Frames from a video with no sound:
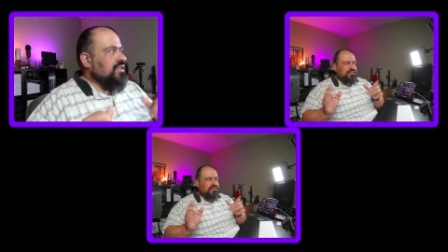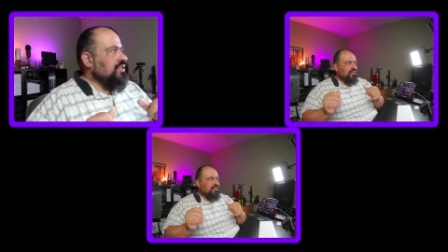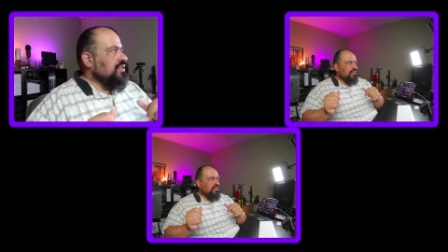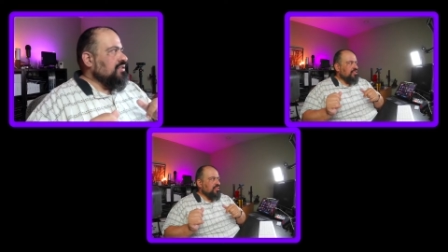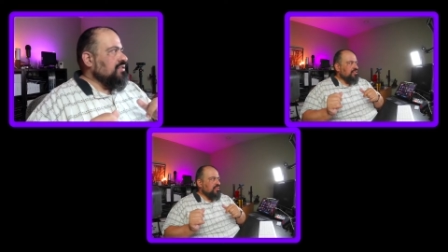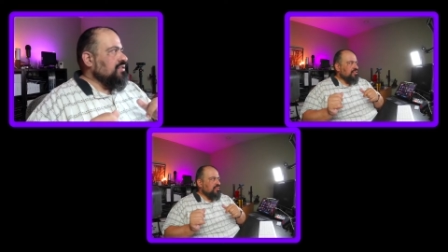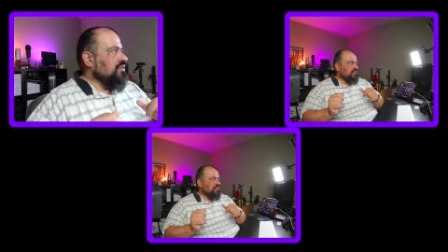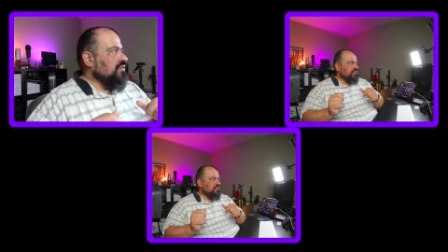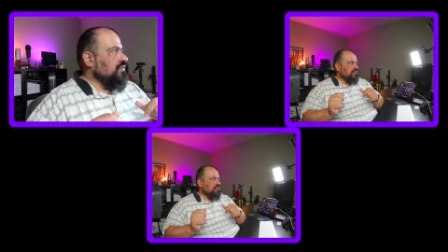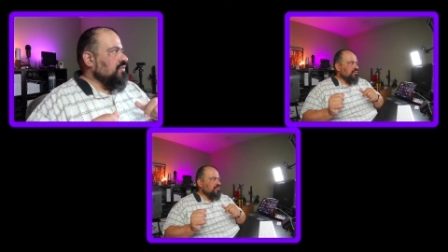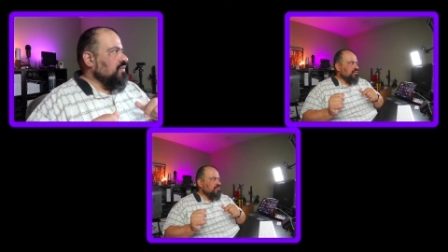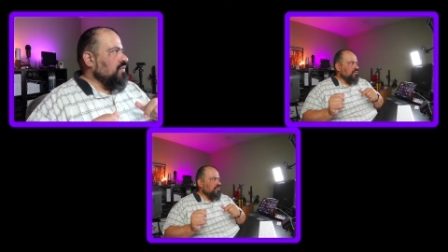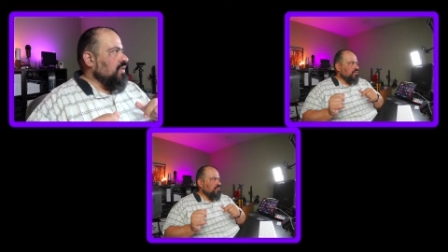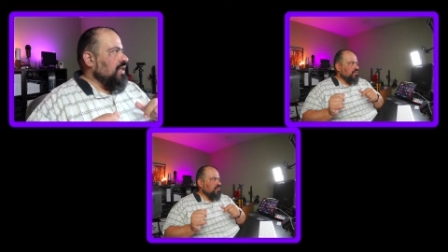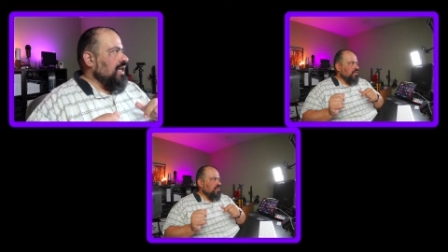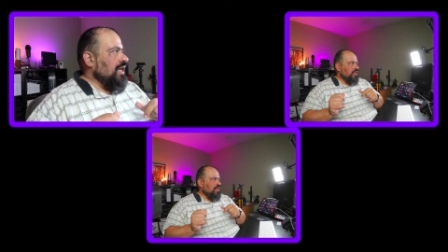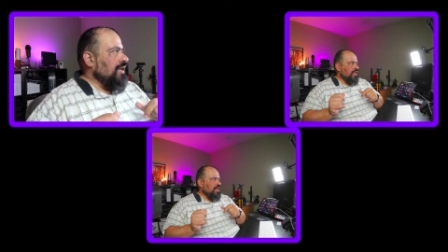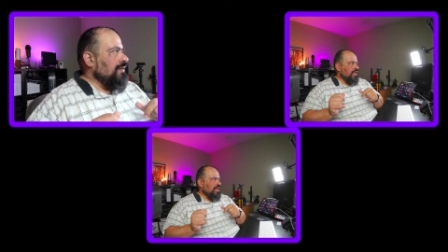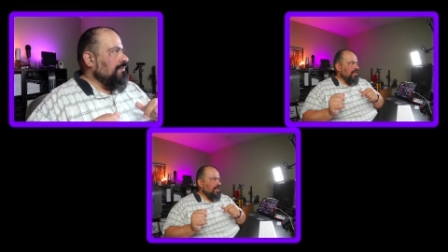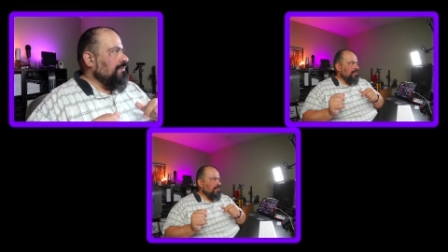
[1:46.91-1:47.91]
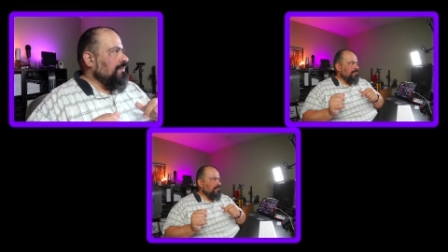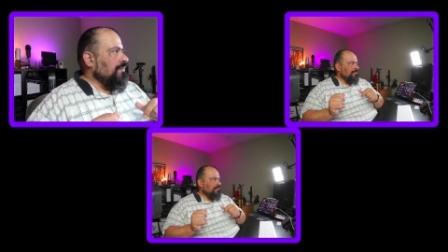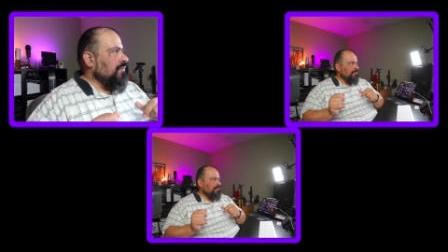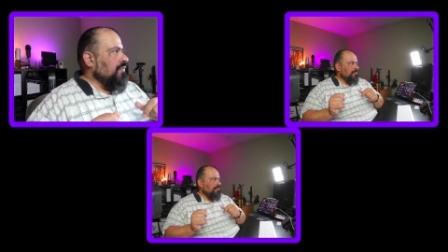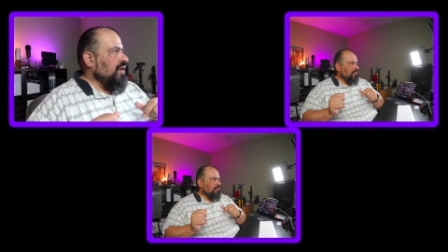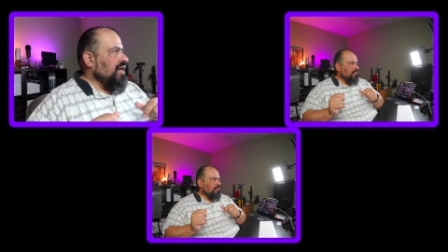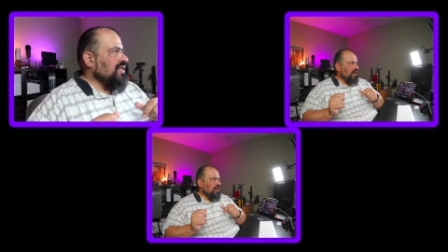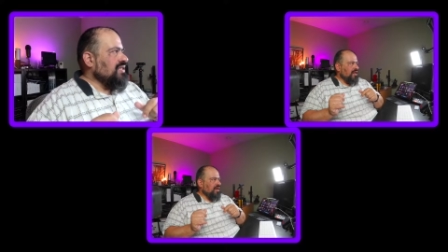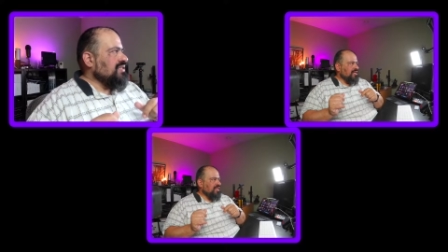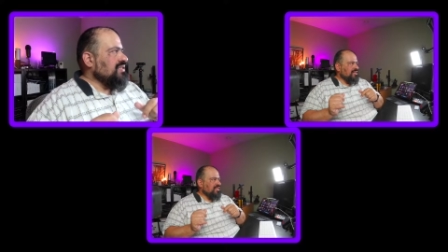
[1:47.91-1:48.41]
So I
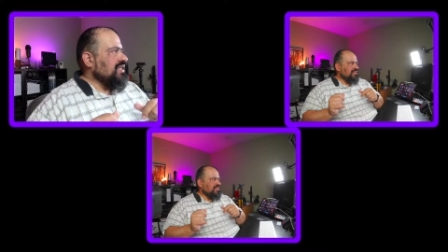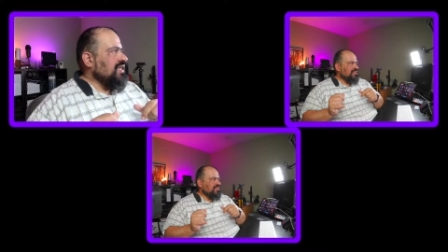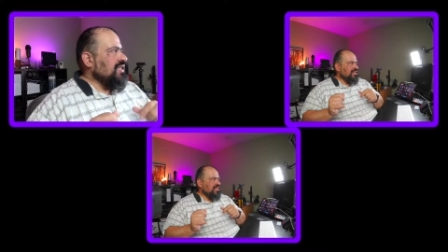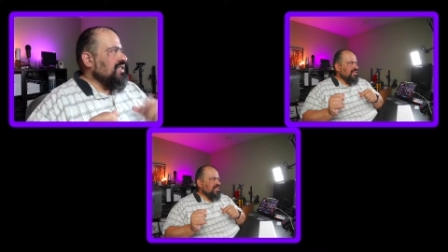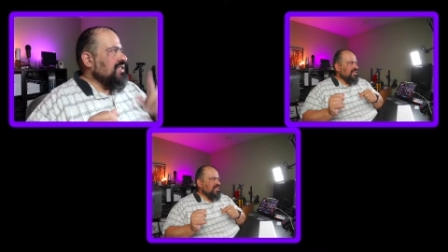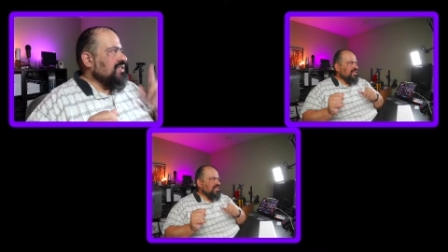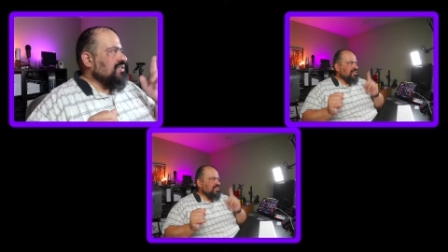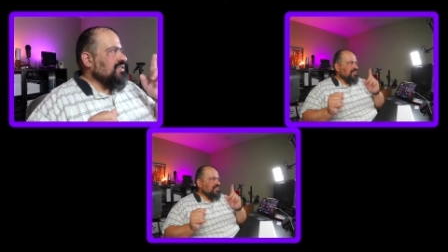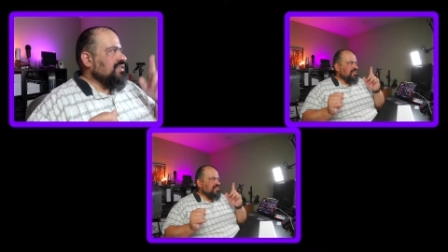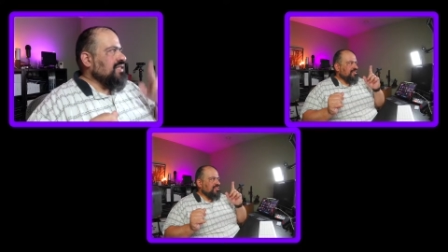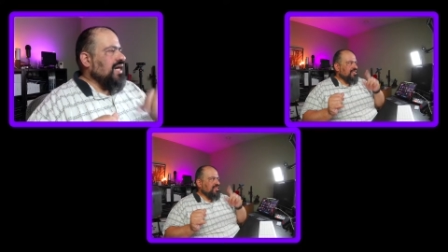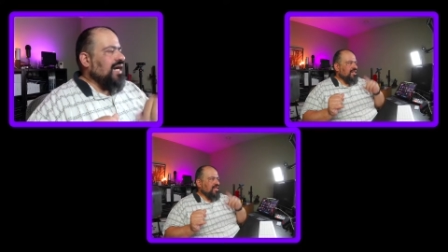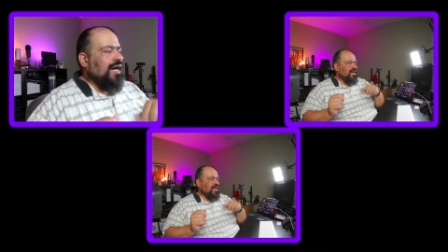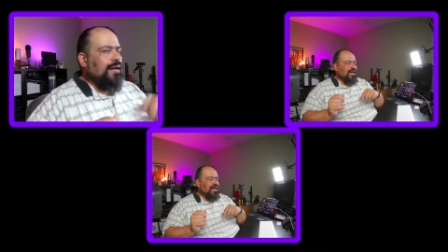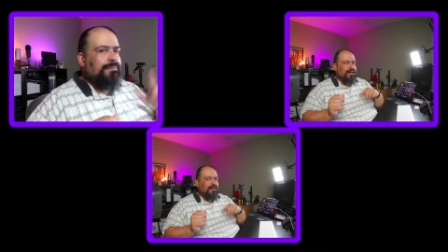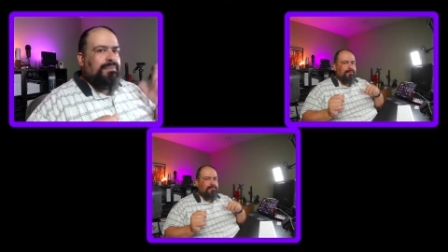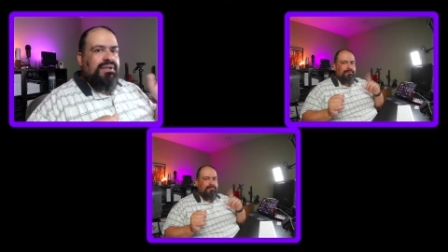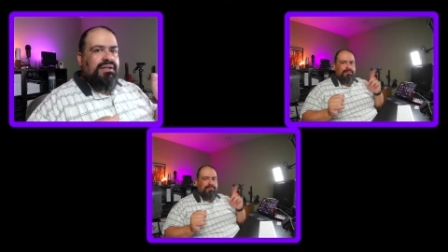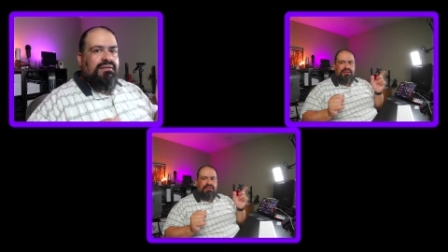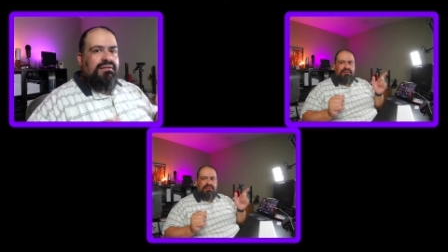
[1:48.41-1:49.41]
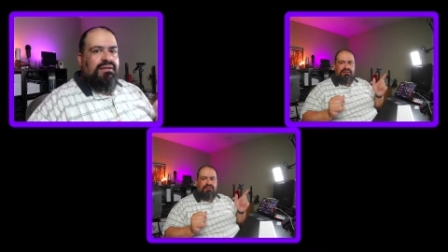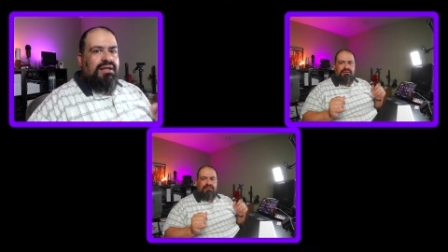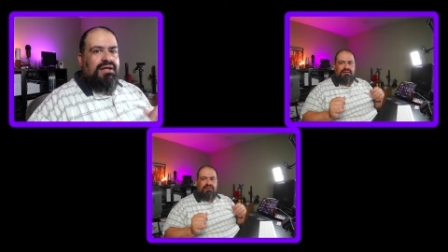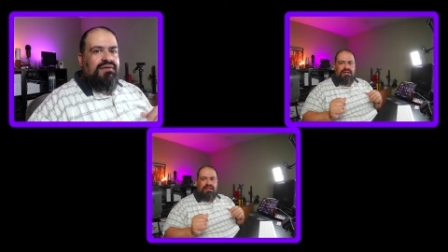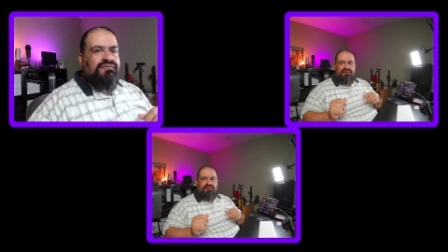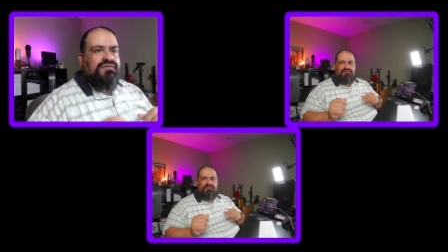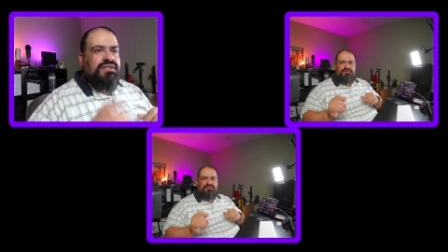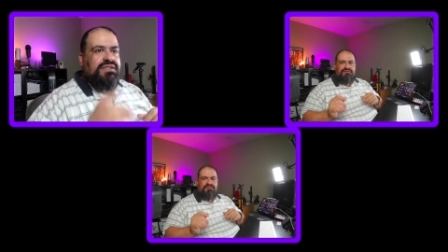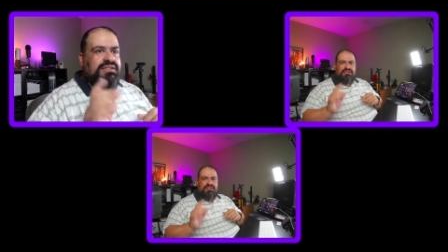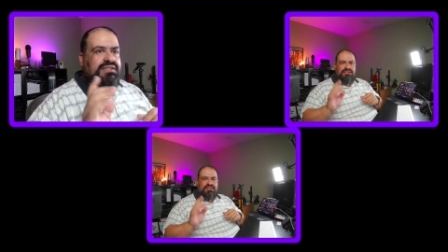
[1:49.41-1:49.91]
want to say the top
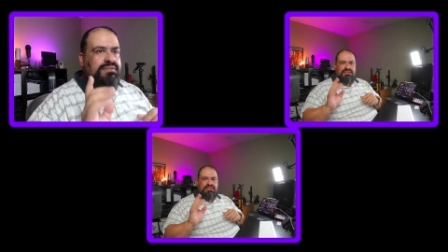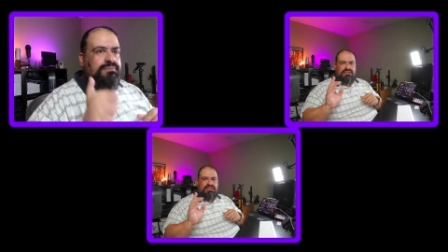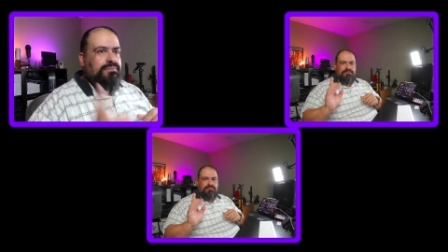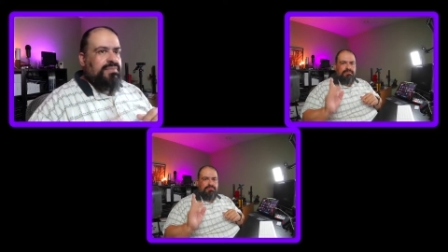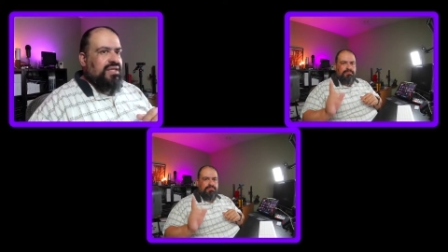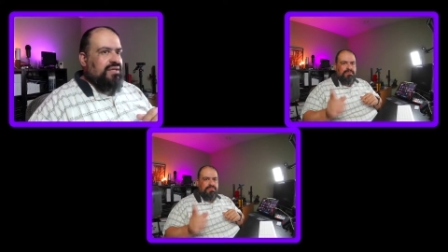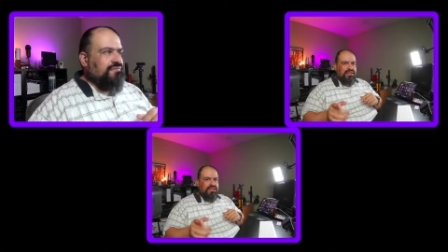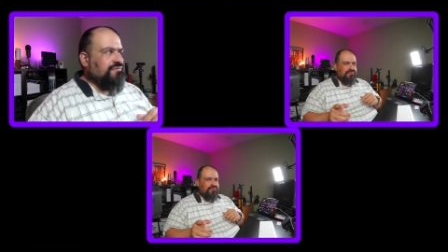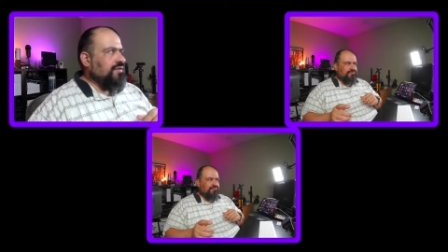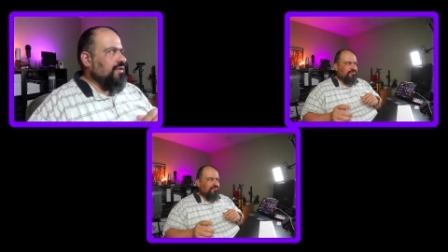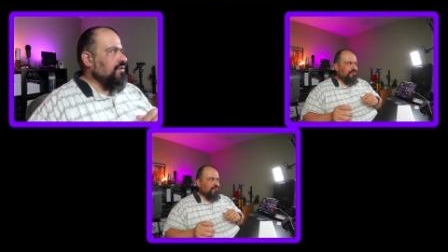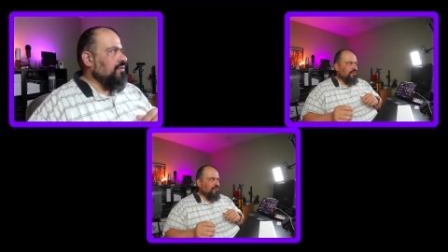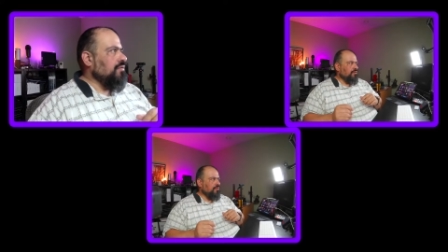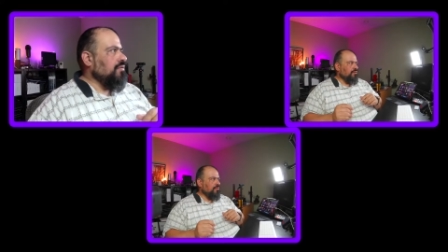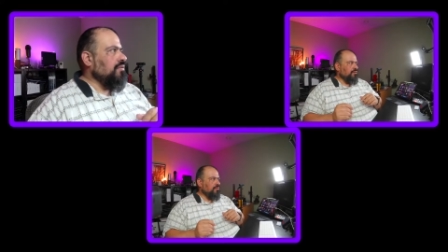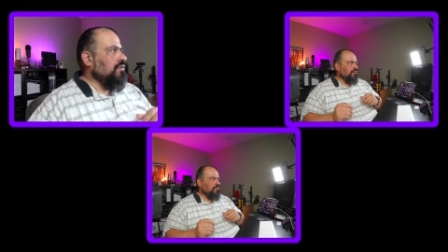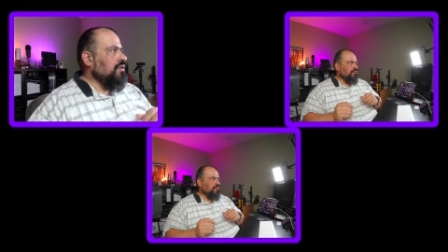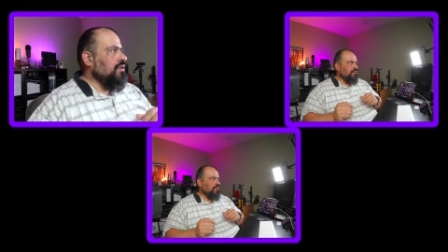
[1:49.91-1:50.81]
left is the Mevo,